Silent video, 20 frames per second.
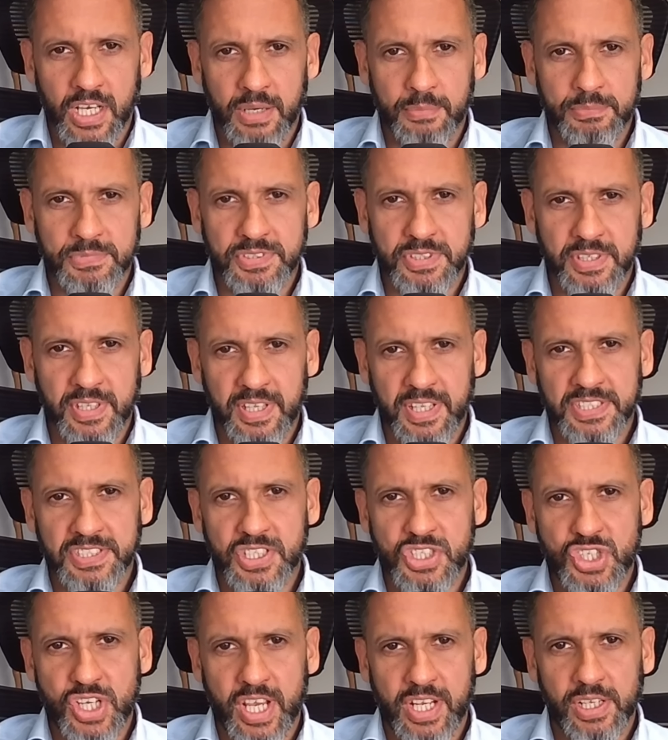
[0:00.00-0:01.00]
so that there's a
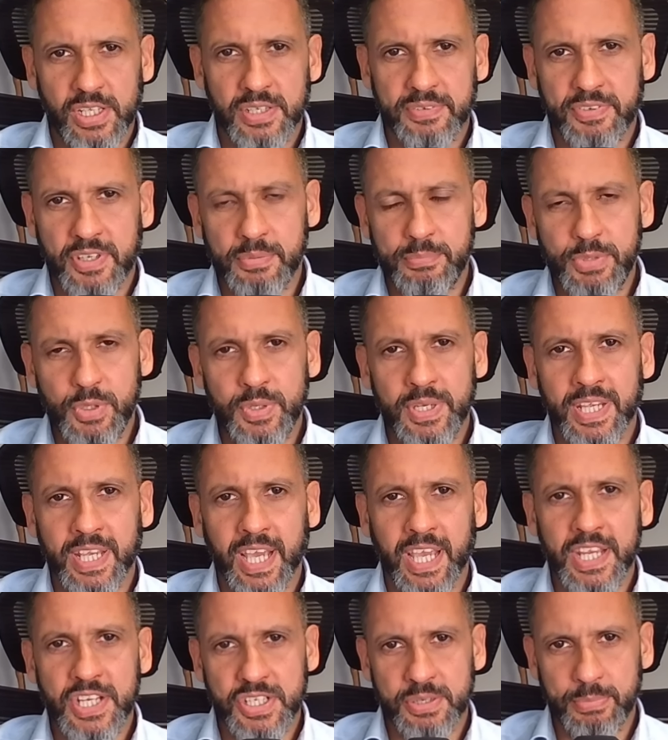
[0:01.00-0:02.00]
channel of
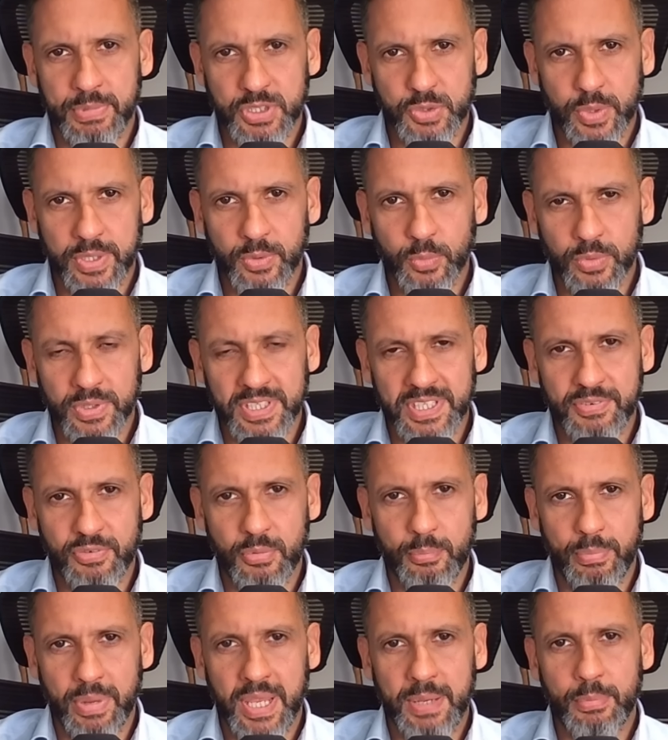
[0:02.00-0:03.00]
communication between all the
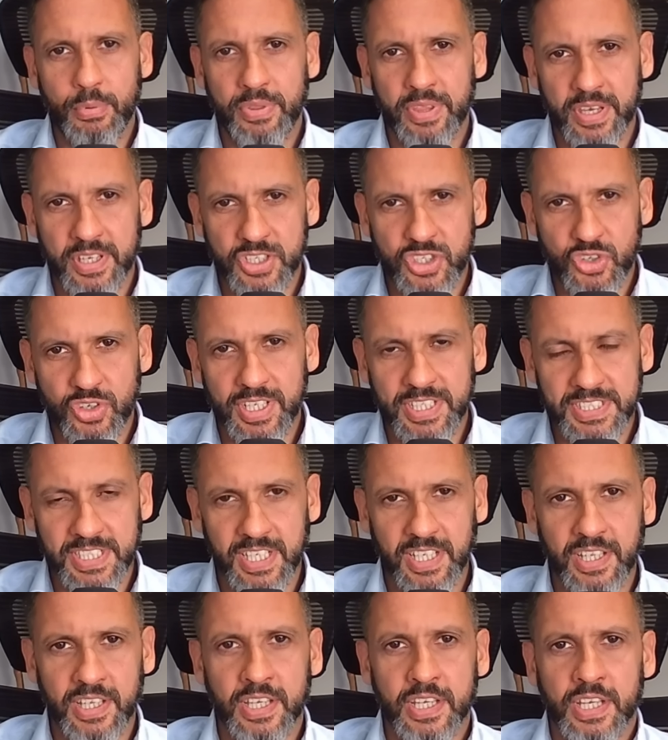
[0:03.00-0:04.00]
different people that are
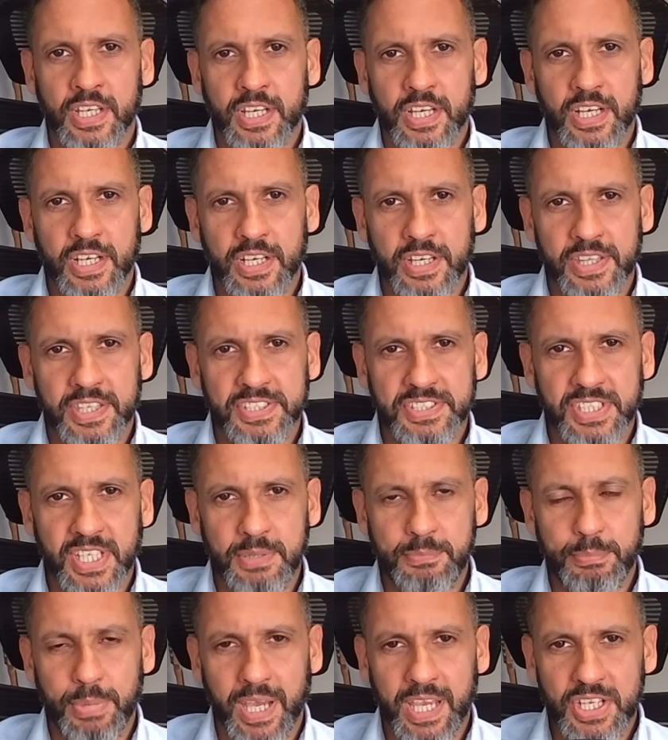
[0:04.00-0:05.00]
treating the
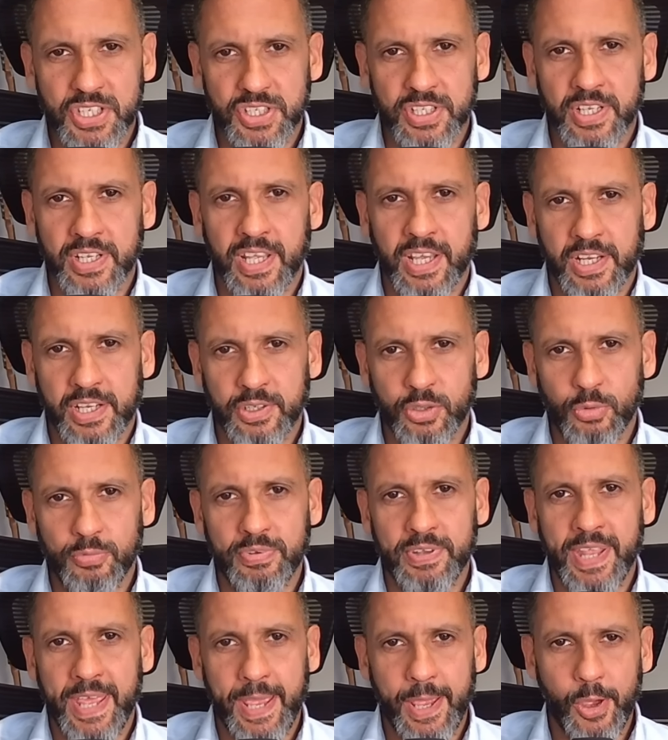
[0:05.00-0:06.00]
same patient, and that can
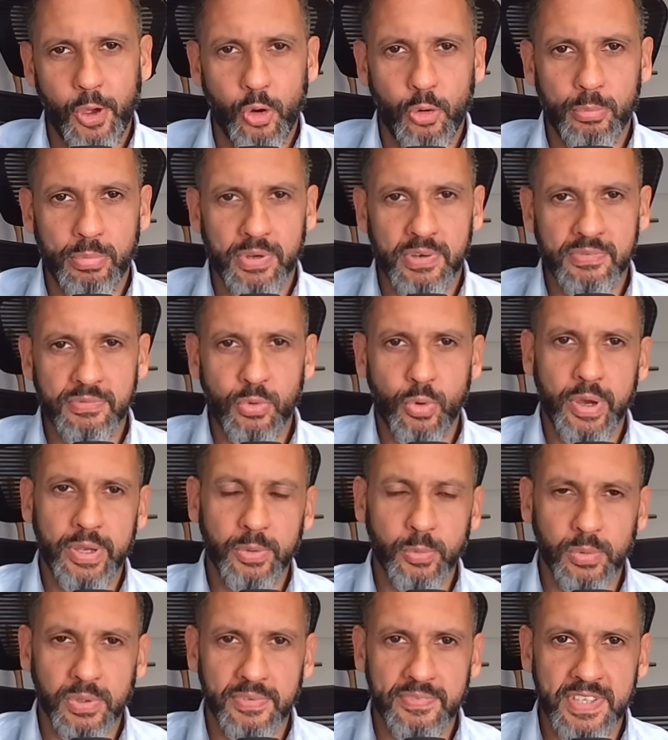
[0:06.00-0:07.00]
often help avoid
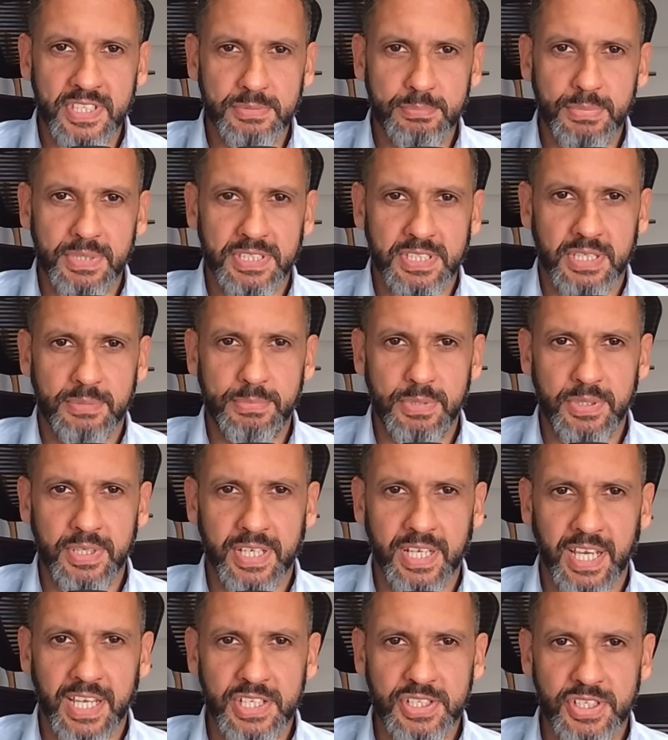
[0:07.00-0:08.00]
all of this
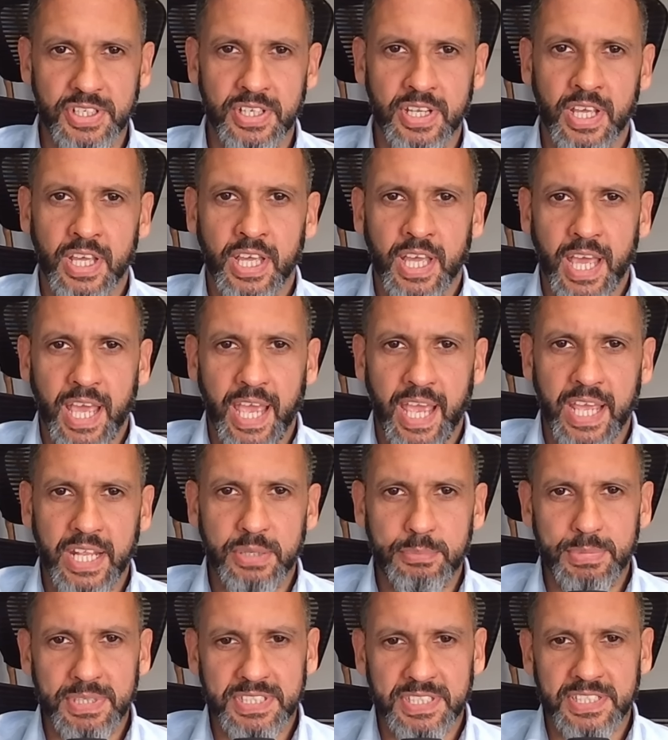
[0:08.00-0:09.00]
miscommunication
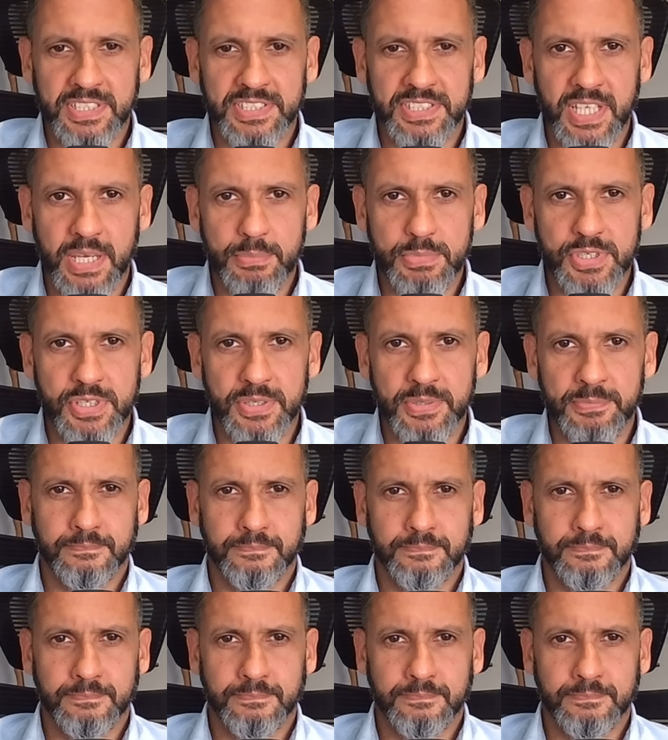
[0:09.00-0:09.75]
and misconception.